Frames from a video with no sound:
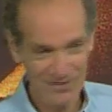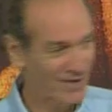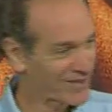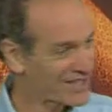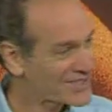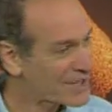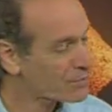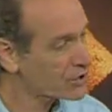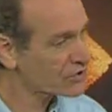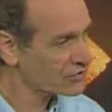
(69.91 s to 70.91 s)
Now, when I say
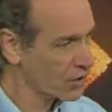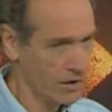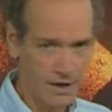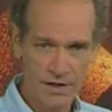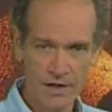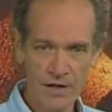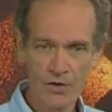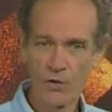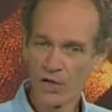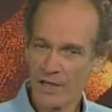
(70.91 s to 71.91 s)
prehistoric,
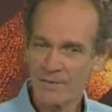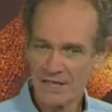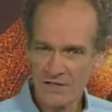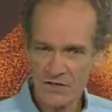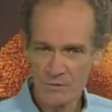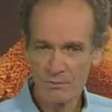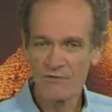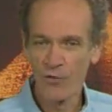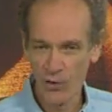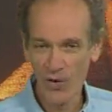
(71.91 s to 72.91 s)
all I mean is
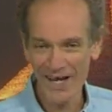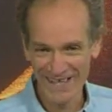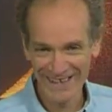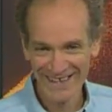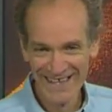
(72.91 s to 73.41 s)
before writing.